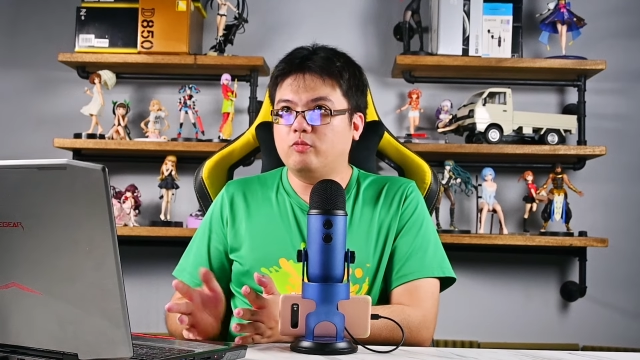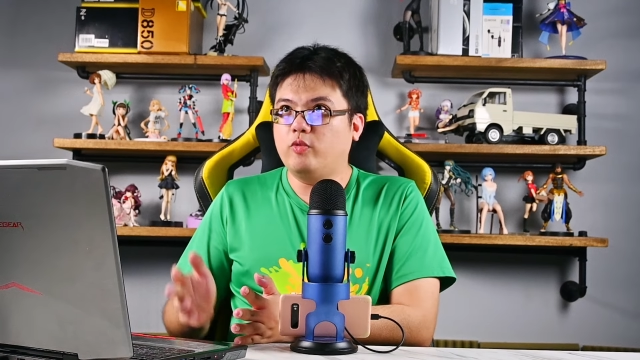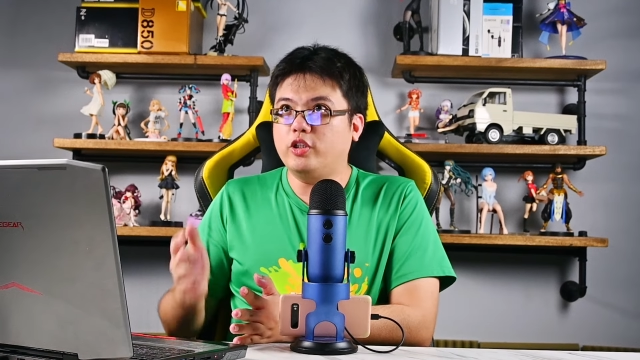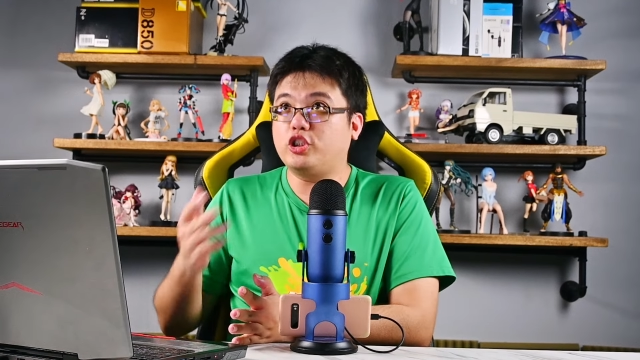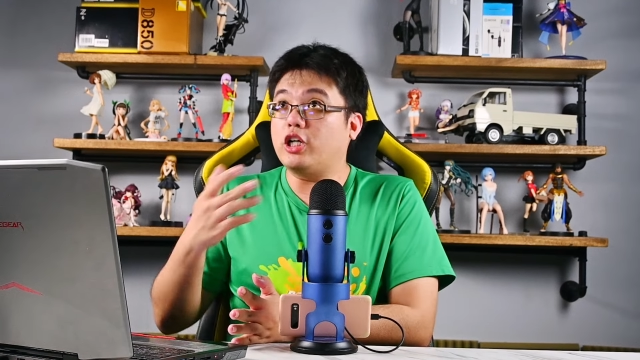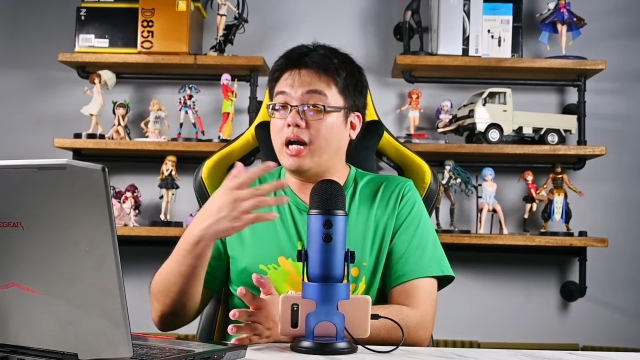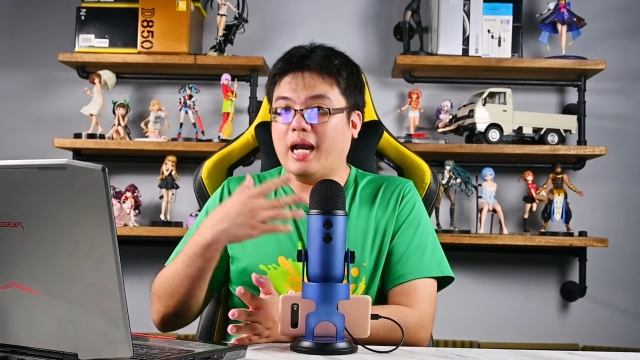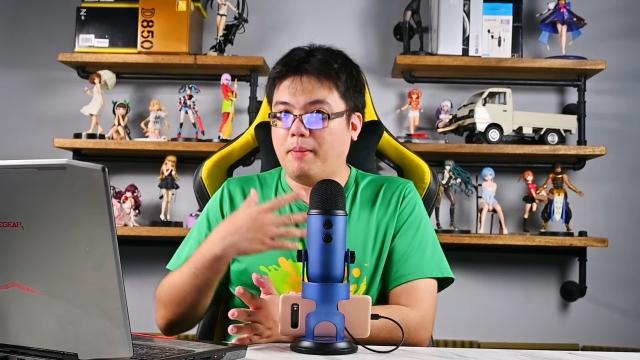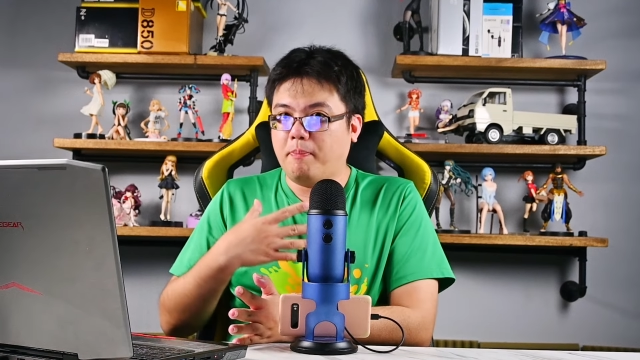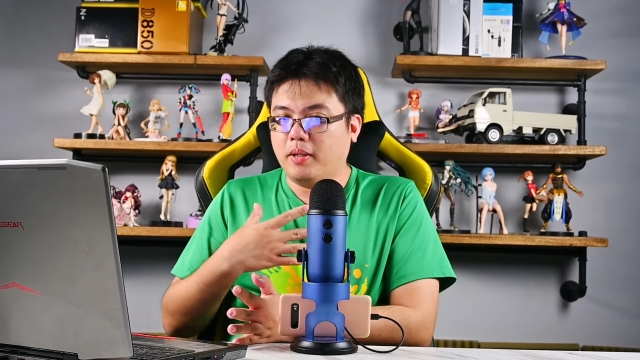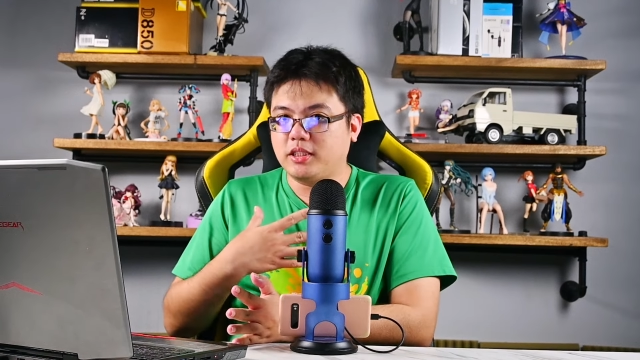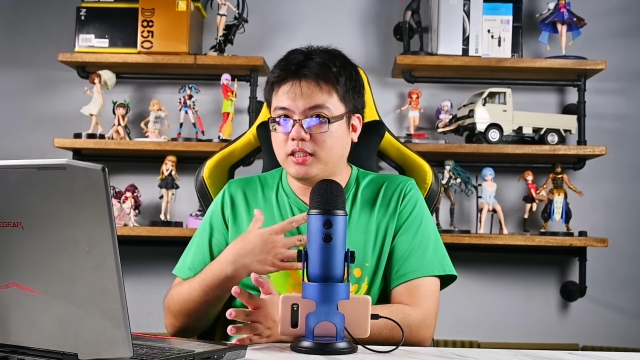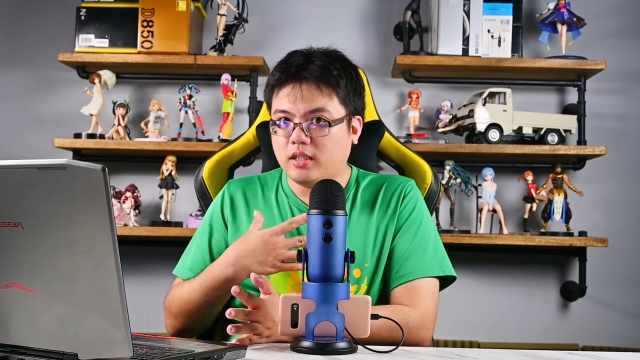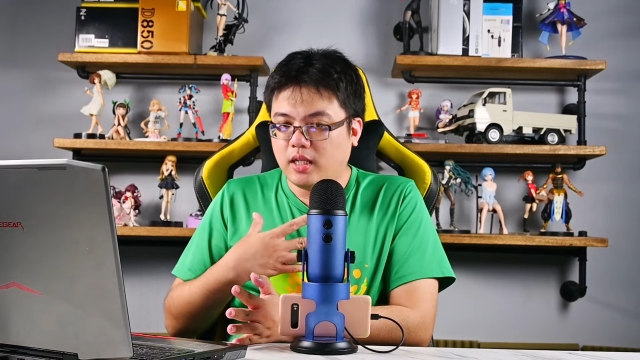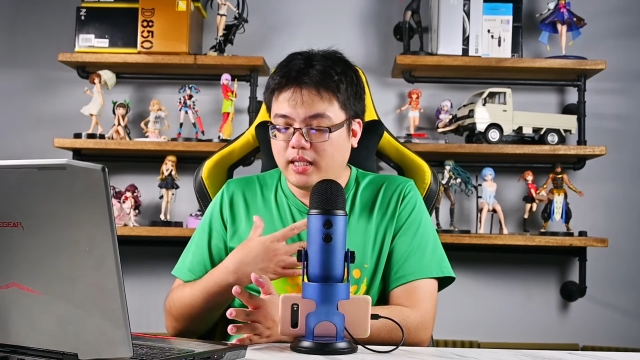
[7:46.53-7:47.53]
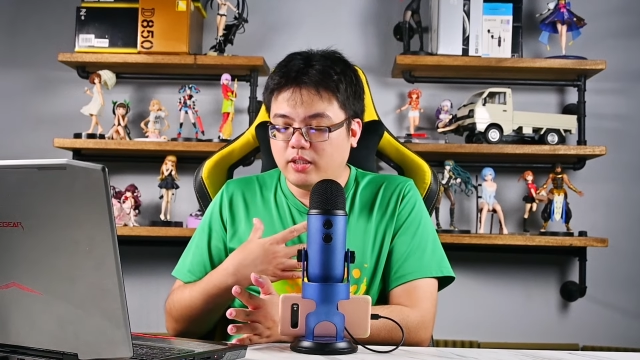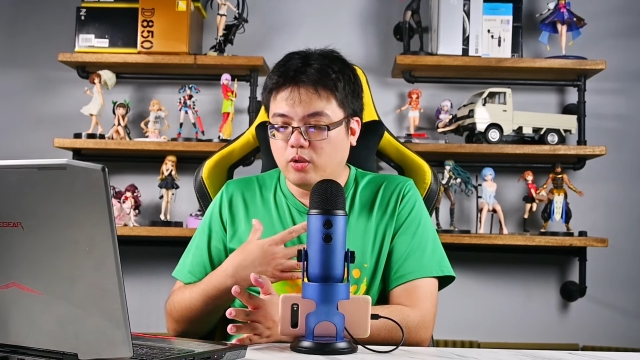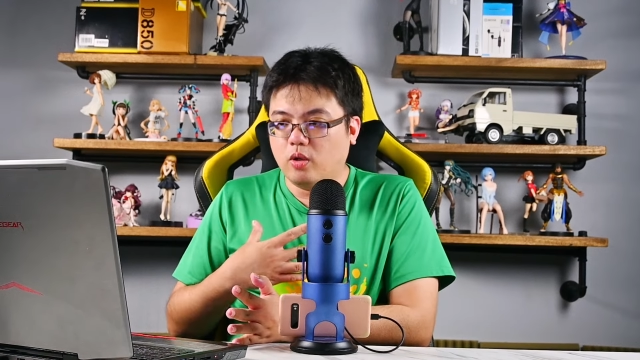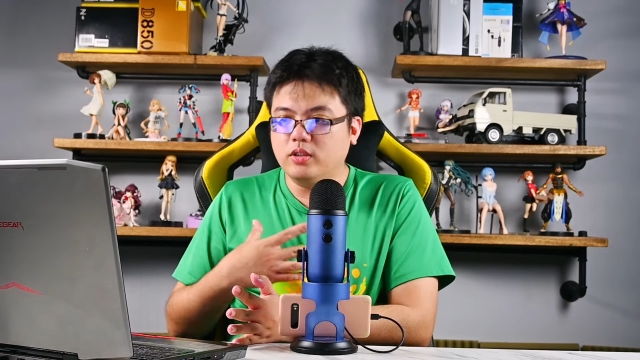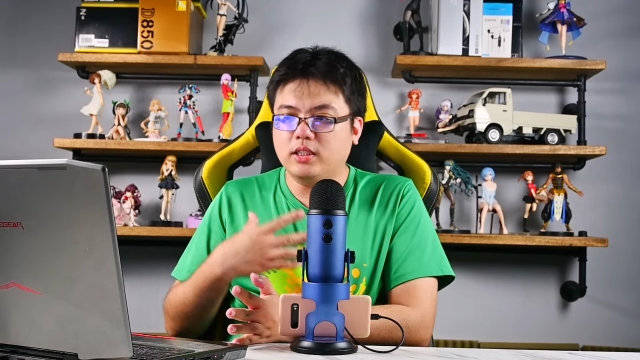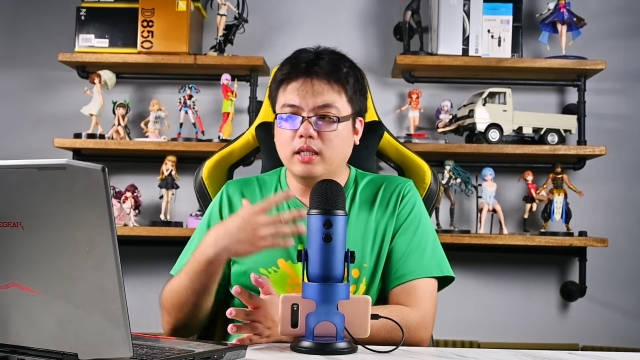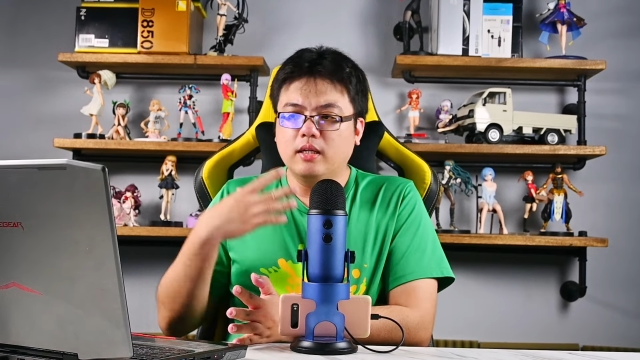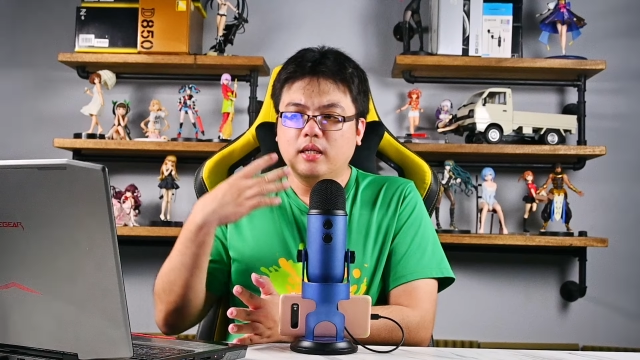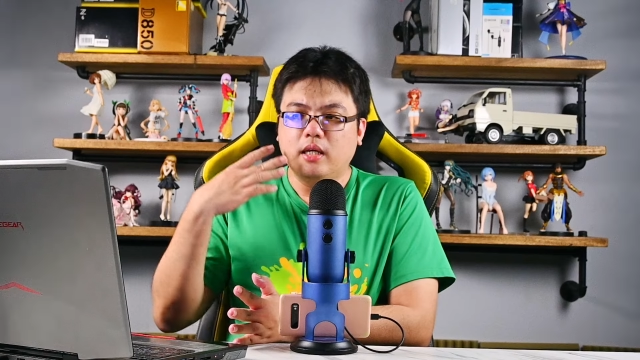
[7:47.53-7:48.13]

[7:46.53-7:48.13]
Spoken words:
which I personally don't,